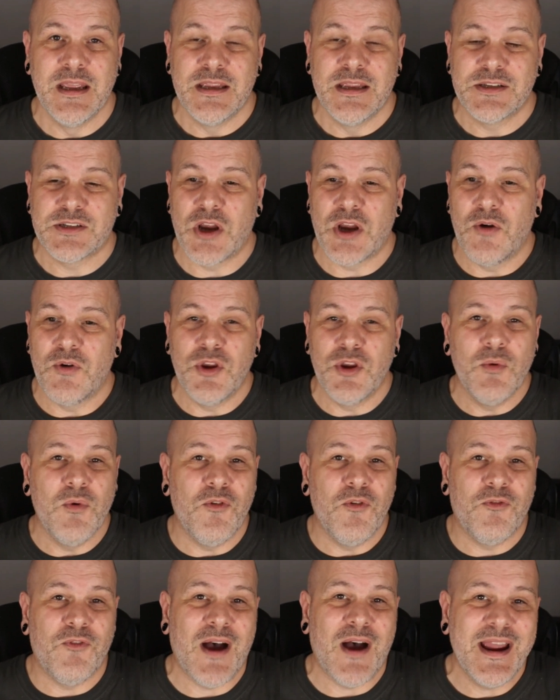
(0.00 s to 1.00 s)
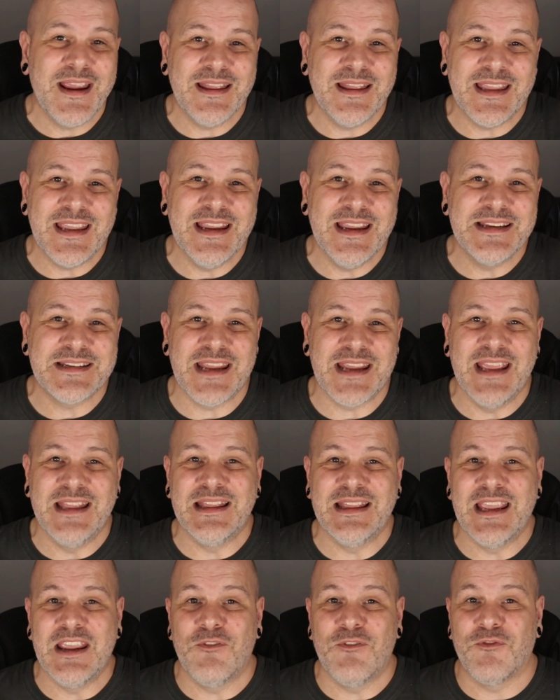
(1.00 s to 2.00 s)
So you will find these
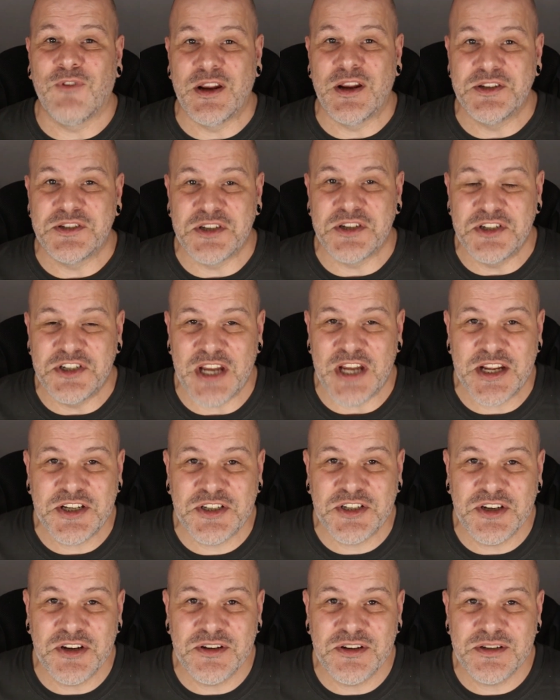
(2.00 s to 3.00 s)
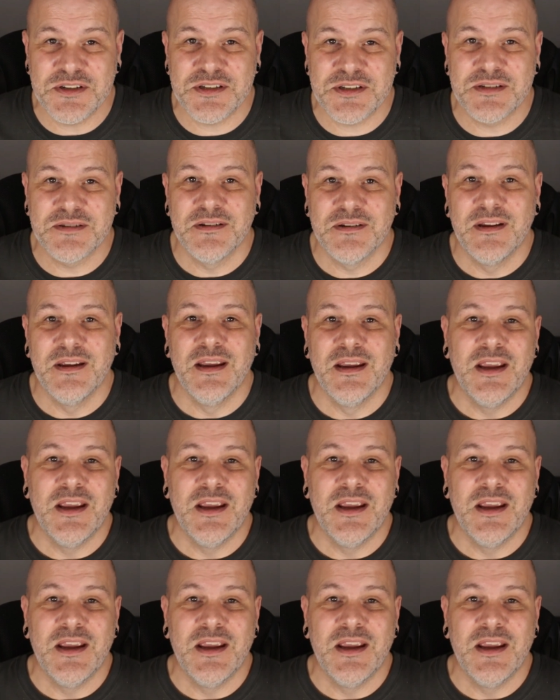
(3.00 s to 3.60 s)
in the friend suggestions.